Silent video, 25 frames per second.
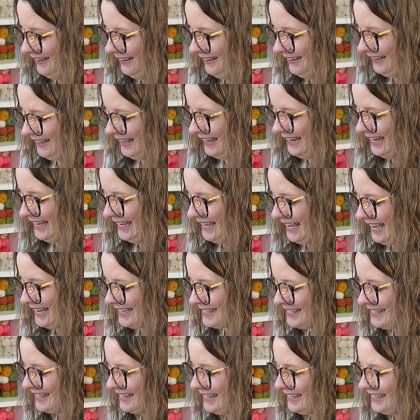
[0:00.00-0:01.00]
Any
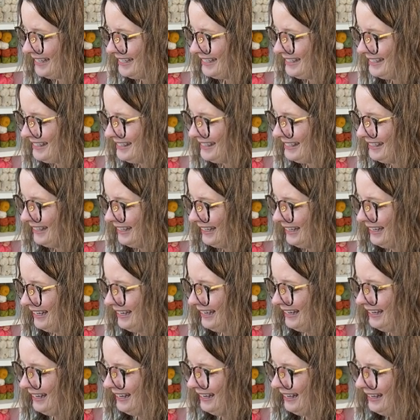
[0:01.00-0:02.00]
guesses?
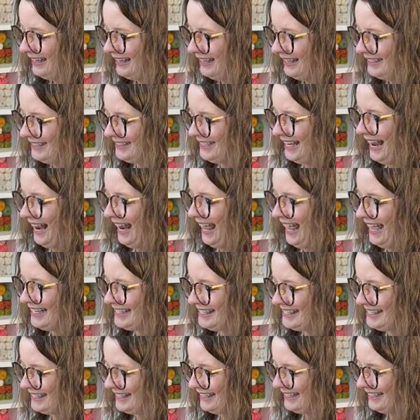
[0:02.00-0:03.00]
Tell
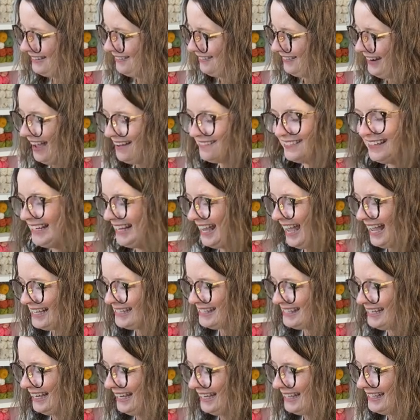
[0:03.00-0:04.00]
us. Do we have any
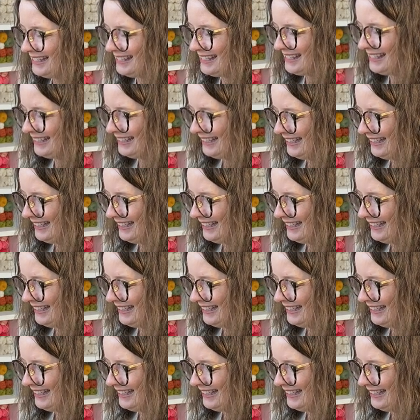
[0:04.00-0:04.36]
guesses?